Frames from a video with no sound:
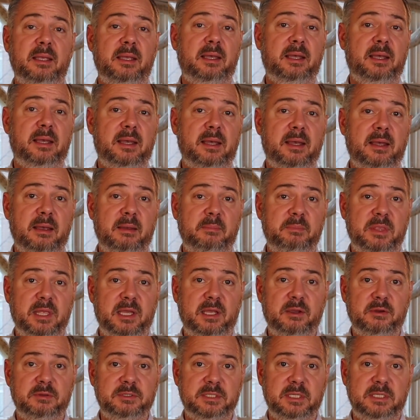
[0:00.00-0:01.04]
um,
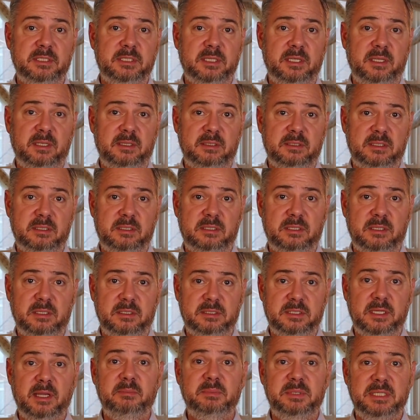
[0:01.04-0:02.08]
that goes into to
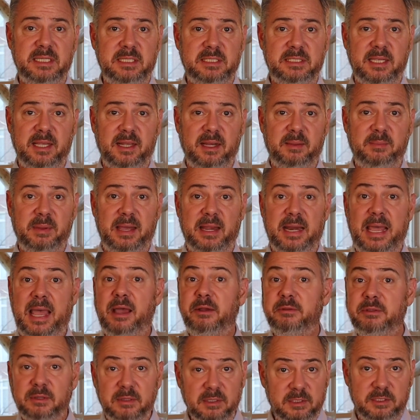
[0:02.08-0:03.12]
some detail about
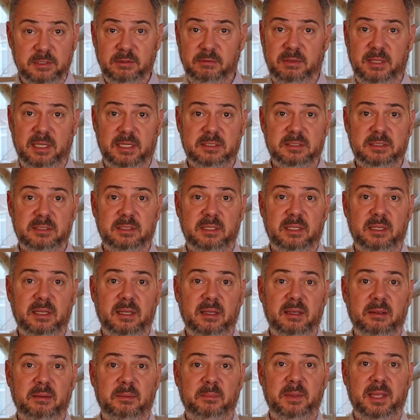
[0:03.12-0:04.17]
how you can do this.
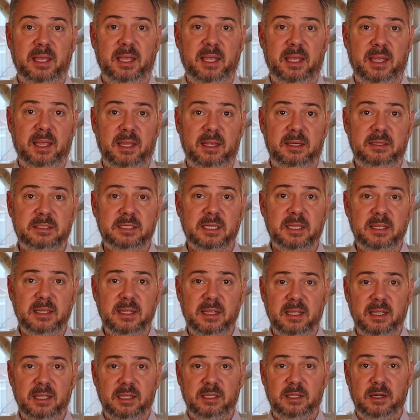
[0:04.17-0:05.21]
Um, and
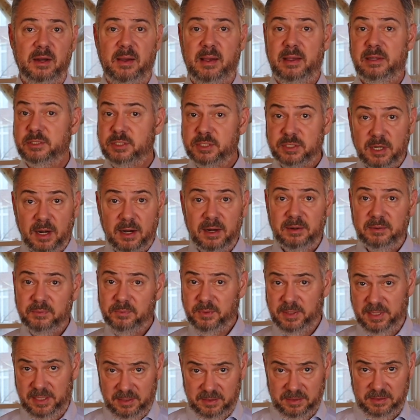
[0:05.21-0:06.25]
you know, I'll start
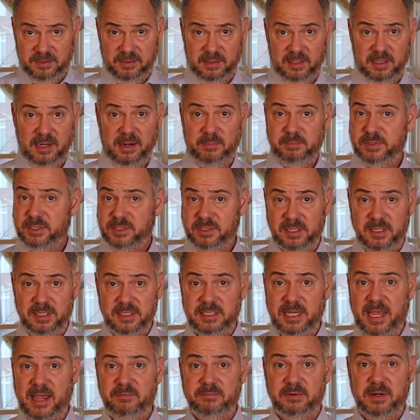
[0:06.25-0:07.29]
with, and I'm just going
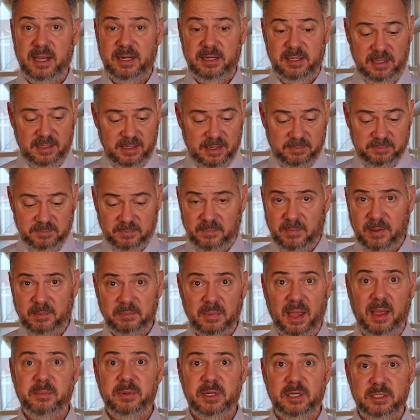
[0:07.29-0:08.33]
to dive right in. I'm,
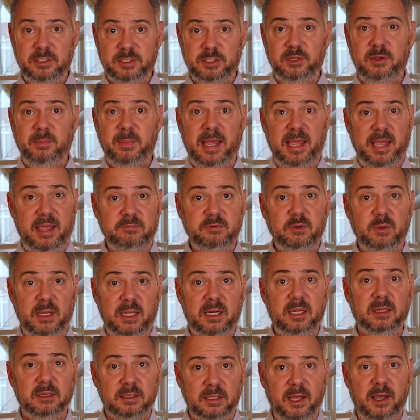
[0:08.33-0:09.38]
I'm, I'm going to assume I have you
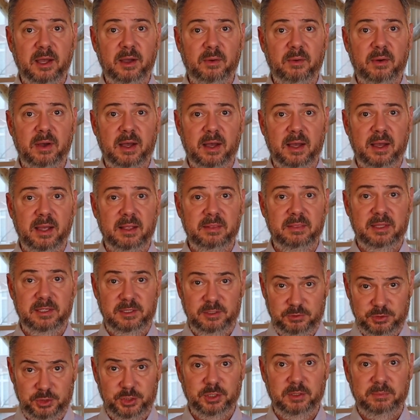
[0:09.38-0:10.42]
at hello on
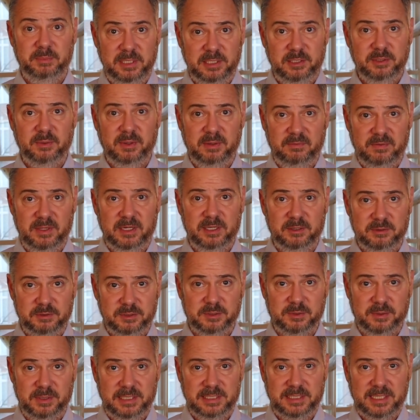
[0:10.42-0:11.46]
that you should be doing video
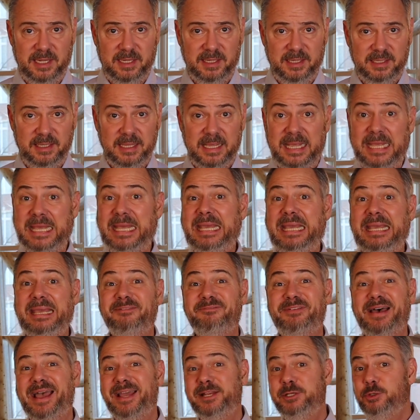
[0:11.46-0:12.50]
storytelling.
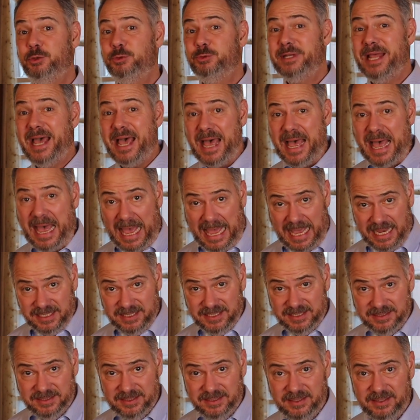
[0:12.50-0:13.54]
If I do
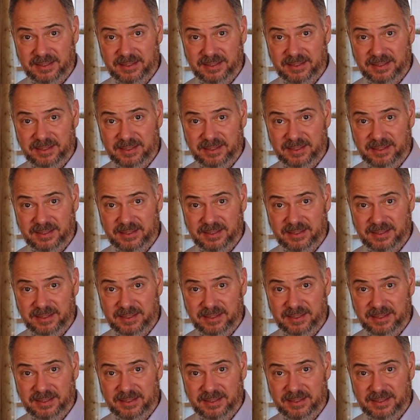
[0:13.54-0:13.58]
not,